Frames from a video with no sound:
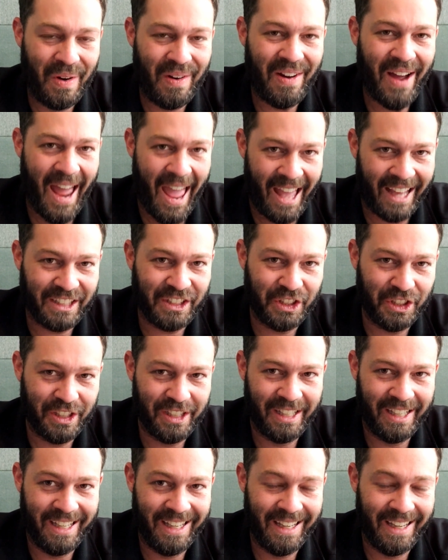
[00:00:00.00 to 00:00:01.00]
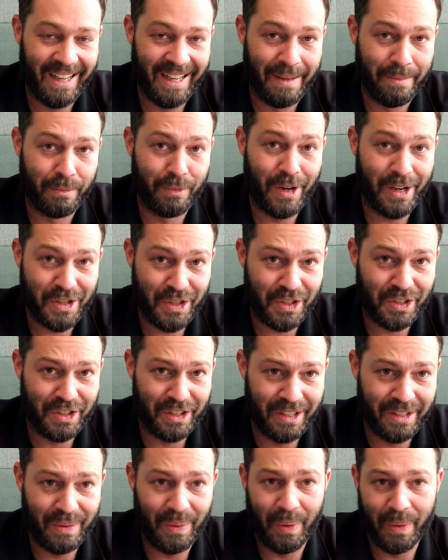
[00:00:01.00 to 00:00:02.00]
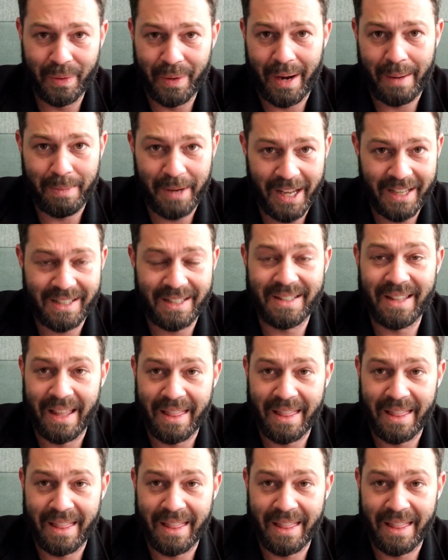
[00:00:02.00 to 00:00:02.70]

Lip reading: are actually registered in all the right places,